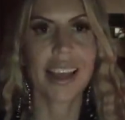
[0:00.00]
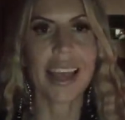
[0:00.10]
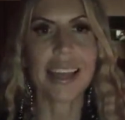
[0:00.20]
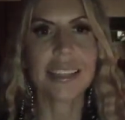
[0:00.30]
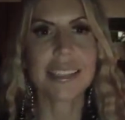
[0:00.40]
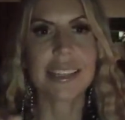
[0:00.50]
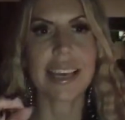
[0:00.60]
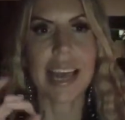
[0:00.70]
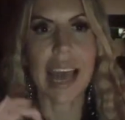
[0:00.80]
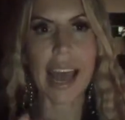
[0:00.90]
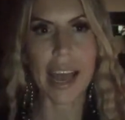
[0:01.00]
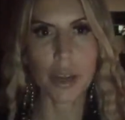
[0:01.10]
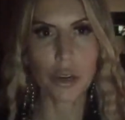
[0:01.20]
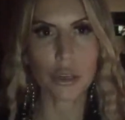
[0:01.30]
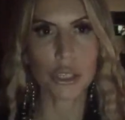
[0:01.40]
It's the
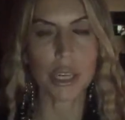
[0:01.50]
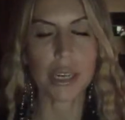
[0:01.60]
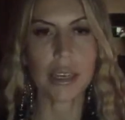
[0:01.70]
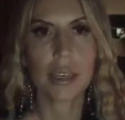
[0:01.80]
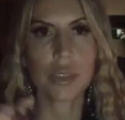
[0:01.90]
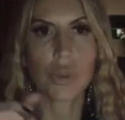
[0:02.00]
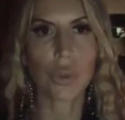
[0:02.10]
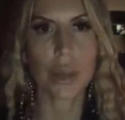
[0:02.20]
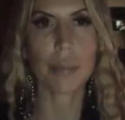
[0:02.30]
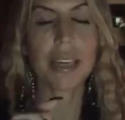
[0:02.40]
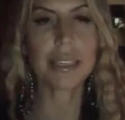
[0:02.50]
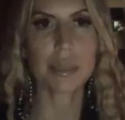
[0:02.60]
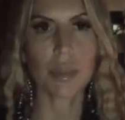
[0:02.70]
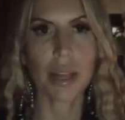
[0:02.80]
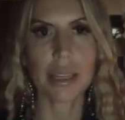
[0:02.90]
energy. So let me
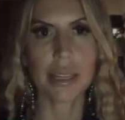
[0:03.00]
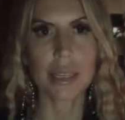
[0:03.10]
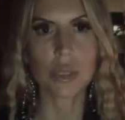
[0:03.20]
explain this.